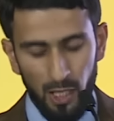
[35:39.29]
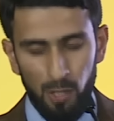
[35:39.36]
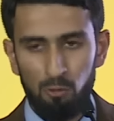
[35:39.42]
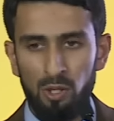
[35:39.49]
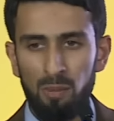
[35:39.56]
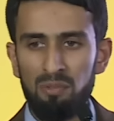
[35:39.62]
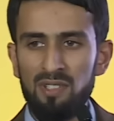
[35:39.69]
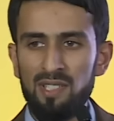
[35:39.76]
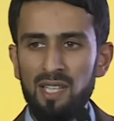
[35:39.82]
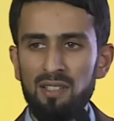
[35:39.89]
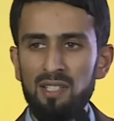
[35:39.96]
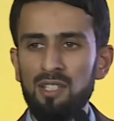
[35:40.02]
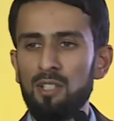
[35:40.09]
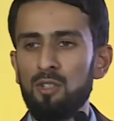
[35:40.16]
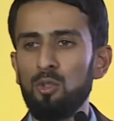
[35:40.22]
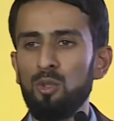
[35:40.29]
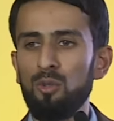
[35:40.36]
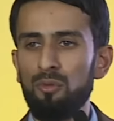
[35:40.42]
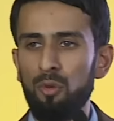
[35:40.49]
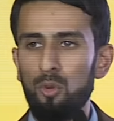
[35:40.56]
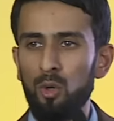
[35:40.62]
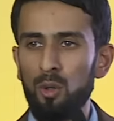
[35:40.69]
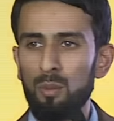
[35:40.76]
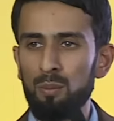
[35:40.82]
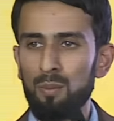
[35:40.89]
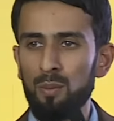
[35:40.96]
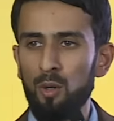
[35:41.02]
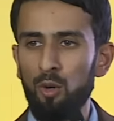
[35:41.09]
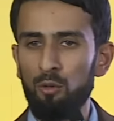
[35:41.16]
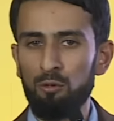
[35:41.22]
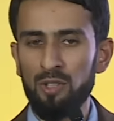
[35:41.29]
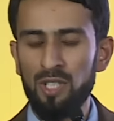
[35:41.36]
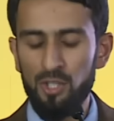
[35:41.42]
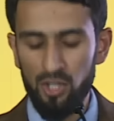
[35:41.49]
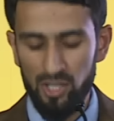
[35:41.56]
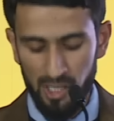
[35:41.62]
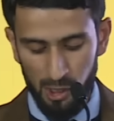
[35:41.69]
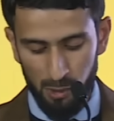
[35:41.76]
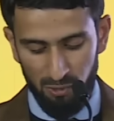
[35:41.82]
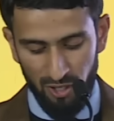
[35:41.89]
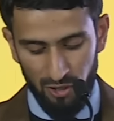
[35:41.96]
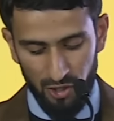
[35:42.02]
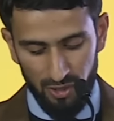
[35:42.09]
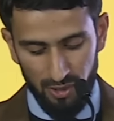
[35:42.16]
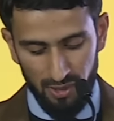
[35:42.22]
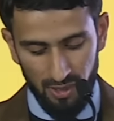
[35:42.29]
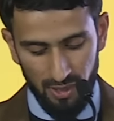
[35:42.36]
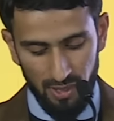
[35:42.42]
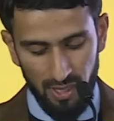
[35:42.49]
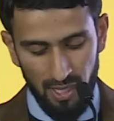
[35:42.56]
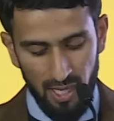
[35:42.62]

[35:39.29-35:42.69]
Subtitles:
it represented a new form of religious expression